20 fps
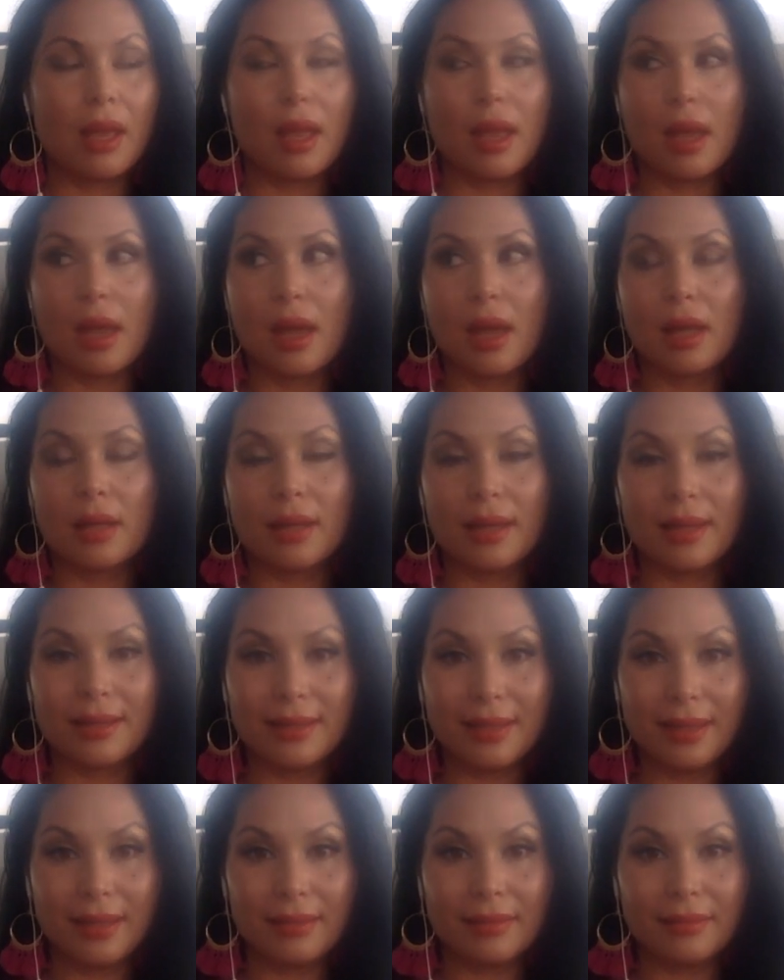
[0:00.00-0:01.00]
And I
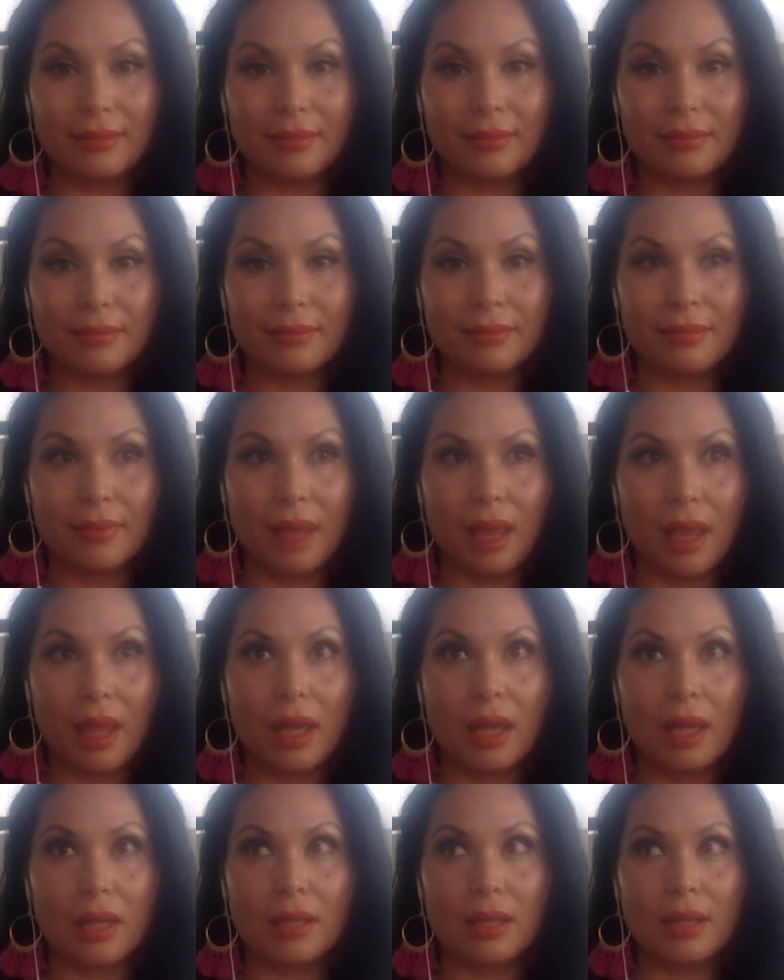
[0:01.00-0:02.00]
did.
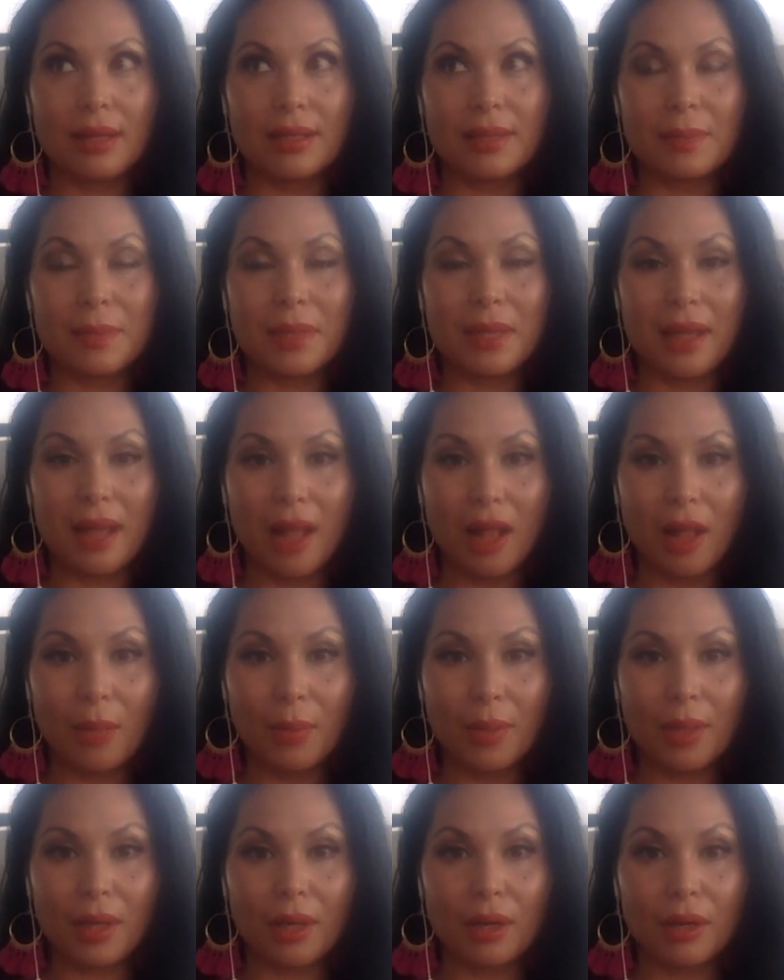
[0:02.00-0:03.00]
And it's been
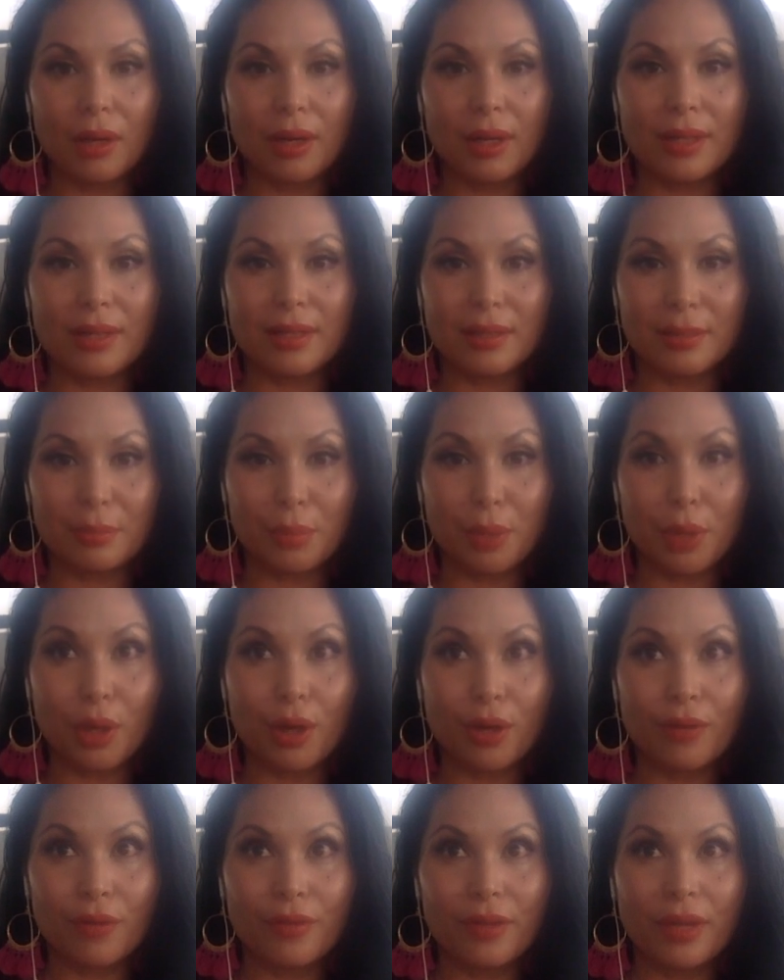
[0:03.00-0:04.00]
helping her. Is it
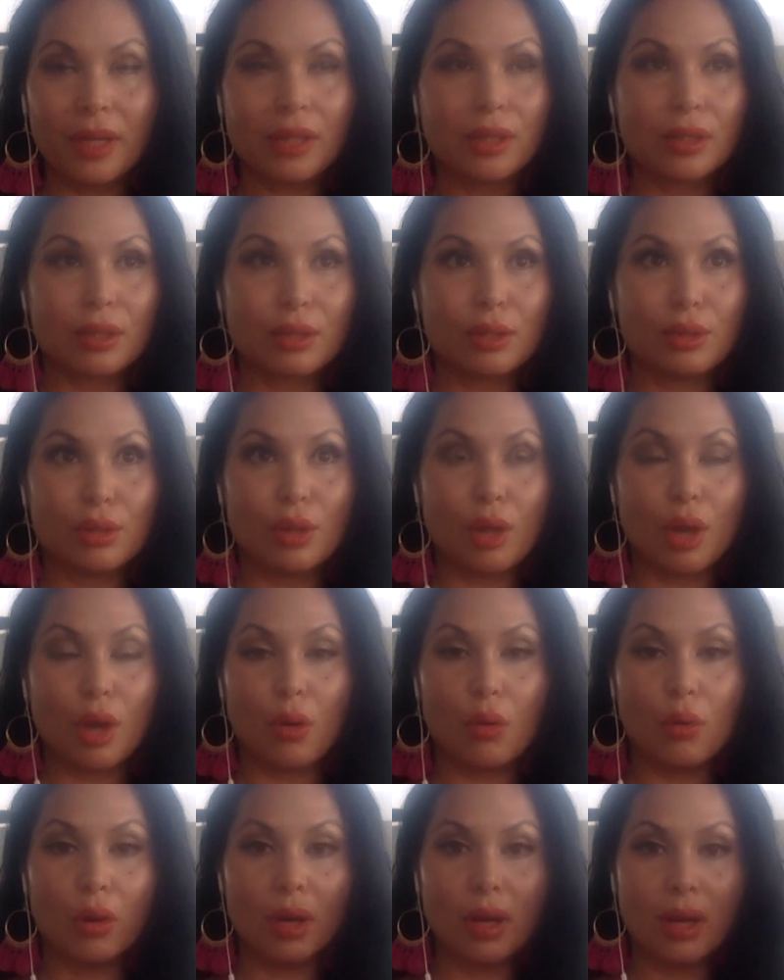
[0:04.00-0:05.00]
perfect?
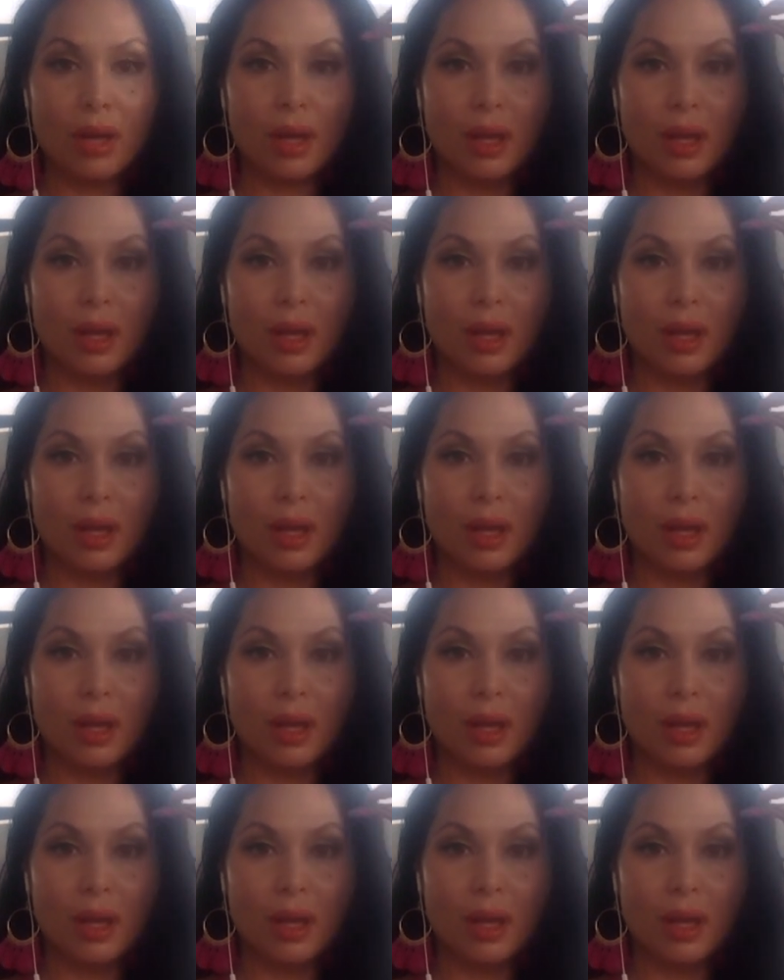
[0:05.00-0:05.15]
No.